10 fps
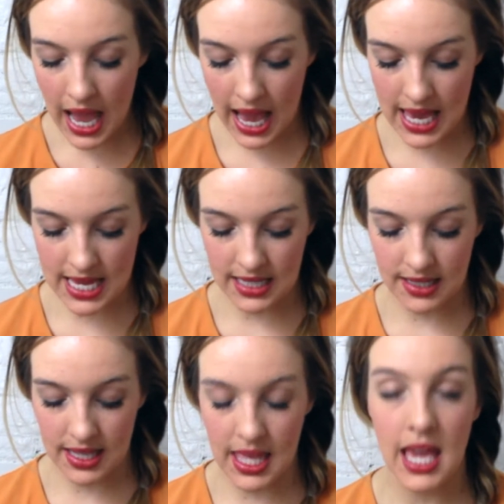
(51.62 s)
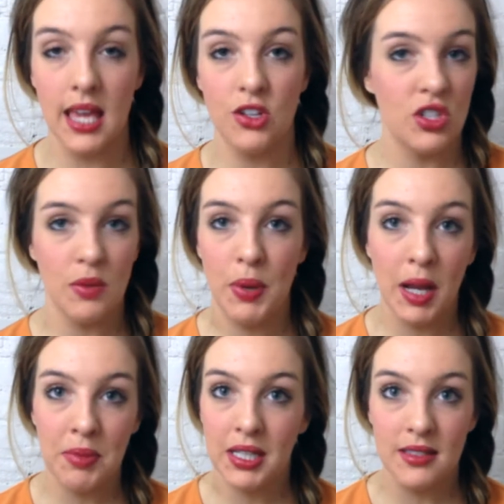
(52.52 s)
and they just pick
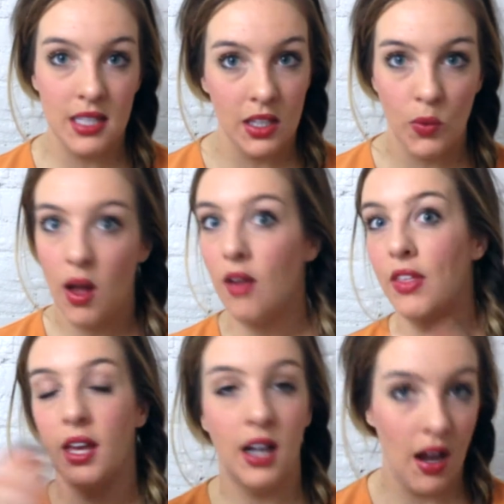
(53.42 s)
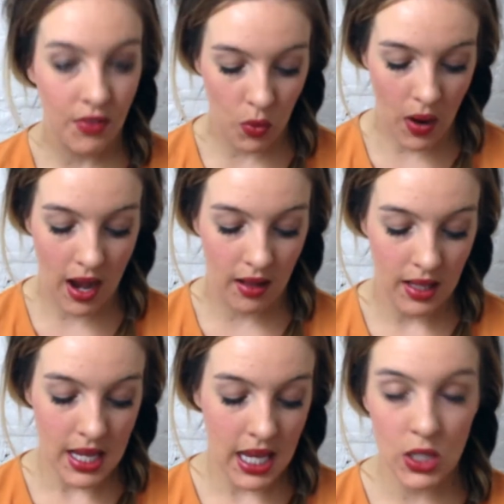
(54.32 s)
up the concealer well, they cover
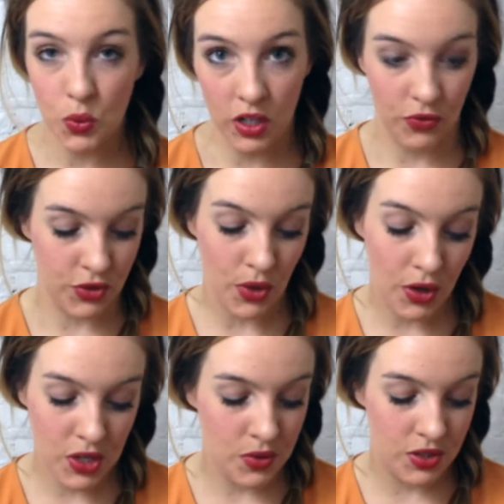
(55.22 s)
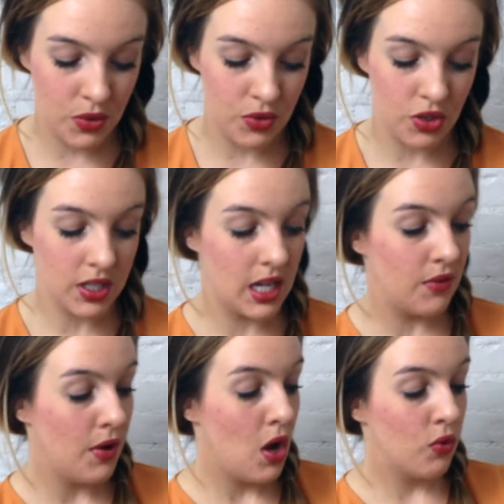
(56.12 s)
well. It's wonderful. So all you would do is just kind
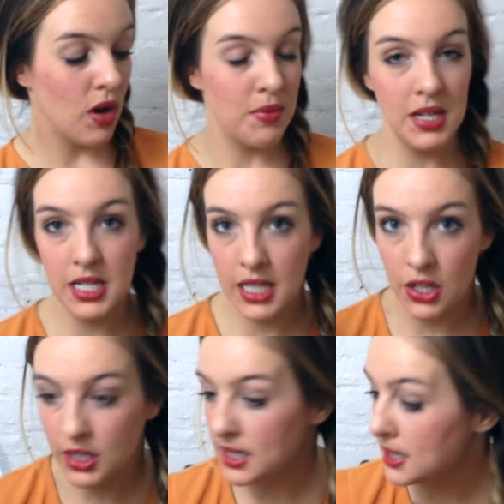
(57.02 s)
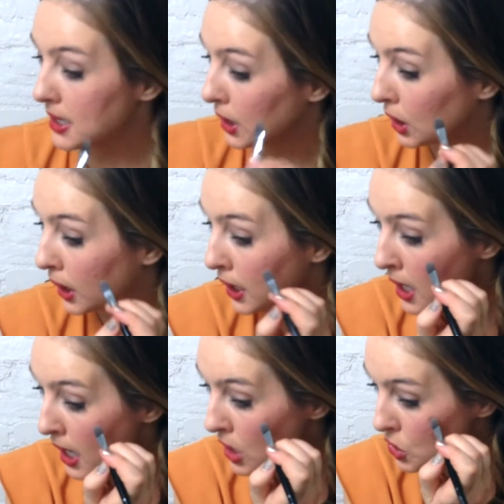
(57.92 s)
of rub it into your concealer
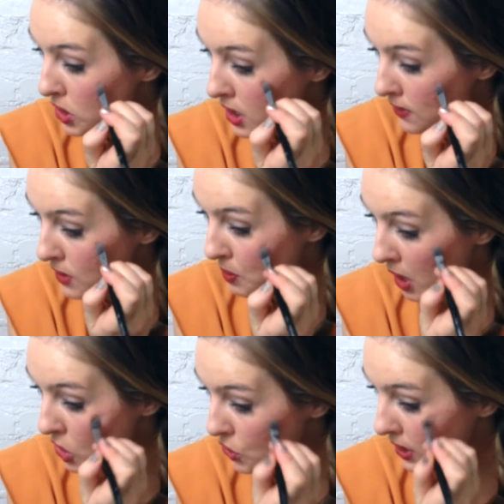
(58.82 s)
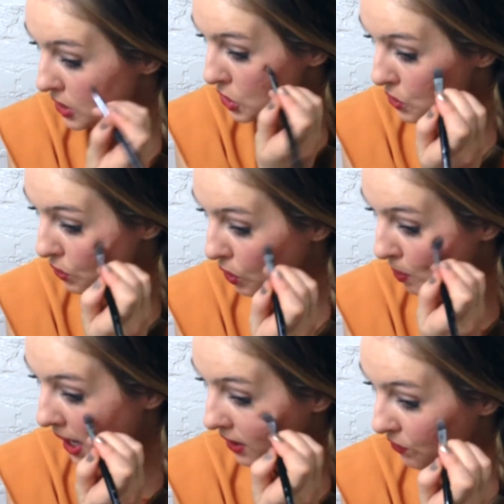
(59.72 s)
and just kind of spot treat, just go
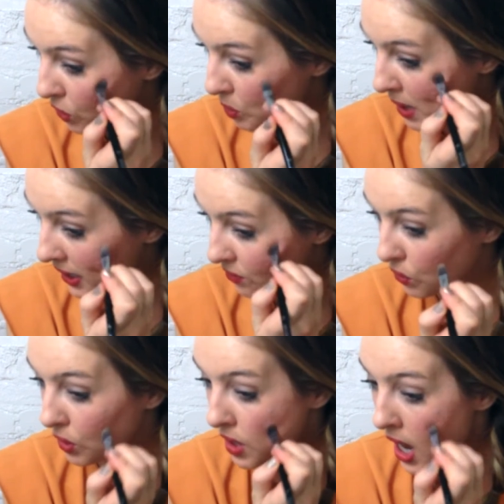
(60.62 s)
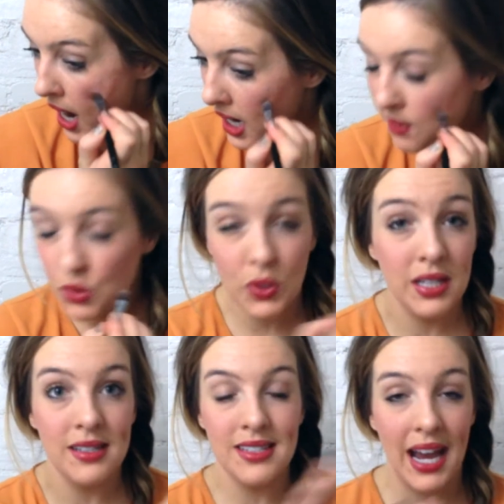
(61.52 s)
back and forth, back and forth. I am doing
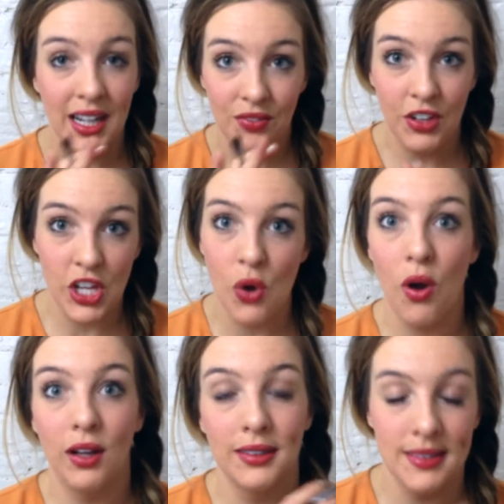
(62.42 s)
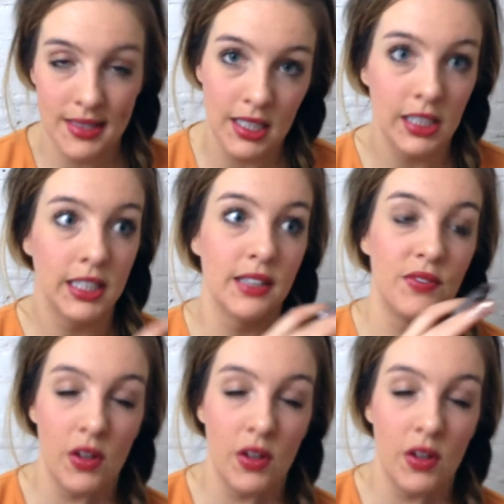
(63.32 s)
an entire video on concealer and